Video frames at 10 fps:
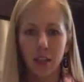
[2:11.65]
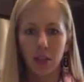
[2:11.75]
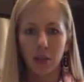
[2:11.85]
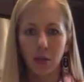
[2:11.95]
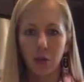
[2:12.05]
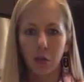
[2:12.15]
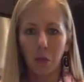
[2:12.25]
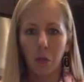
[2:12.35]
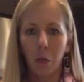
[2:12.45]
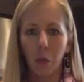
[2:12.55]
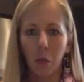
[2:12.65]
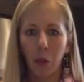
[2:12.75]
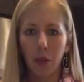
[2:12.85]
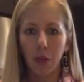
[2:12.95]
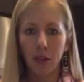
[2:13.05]
So
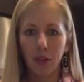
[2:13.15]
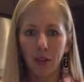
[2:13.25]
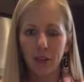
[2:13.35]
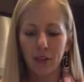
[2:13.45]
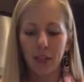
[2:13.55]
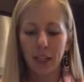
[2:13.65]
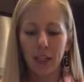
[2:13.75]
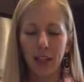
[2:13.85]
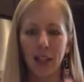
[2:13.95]
I don't want to lose them here.